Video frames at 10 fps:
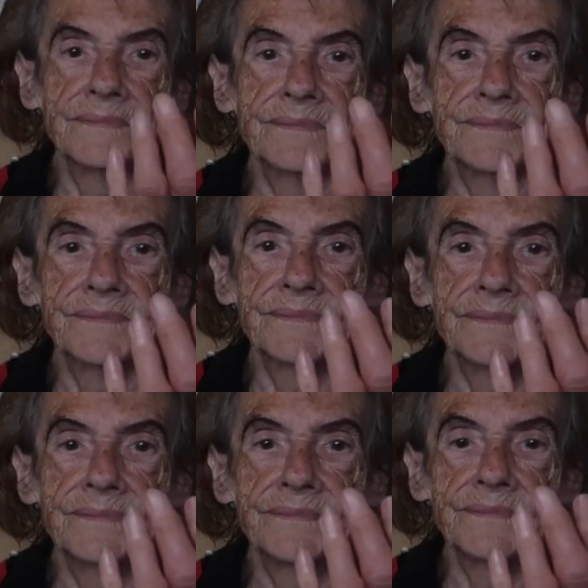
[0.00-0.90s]
mm.
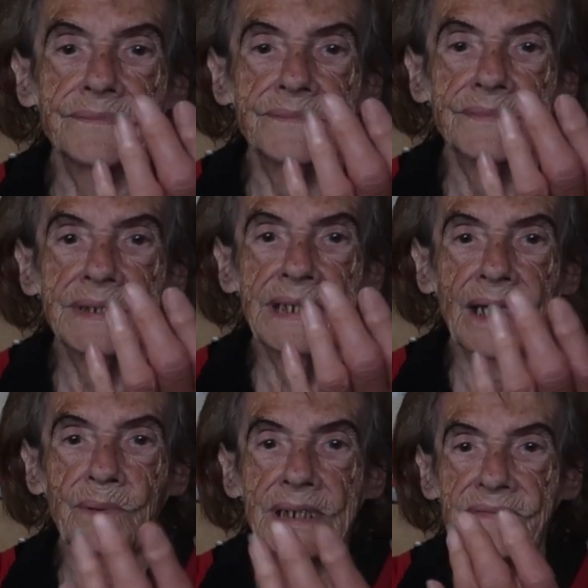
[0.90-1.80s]

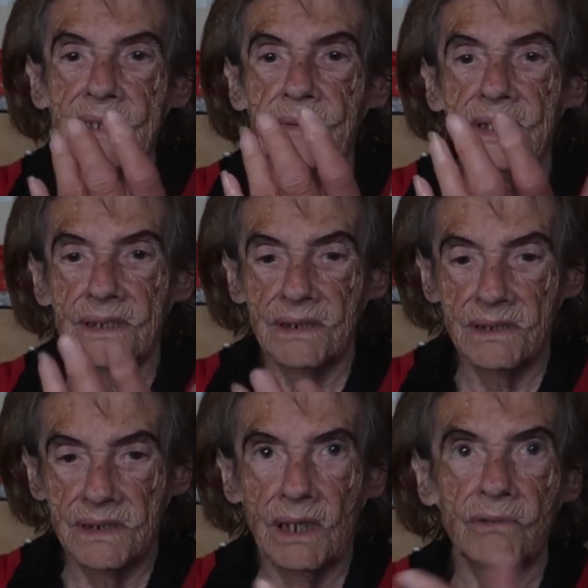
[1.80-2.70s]
yeah, we to have something to
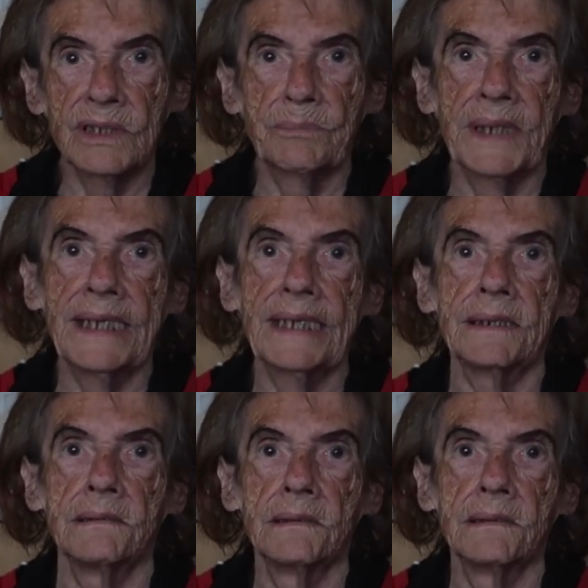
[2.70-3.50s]
dull the pain.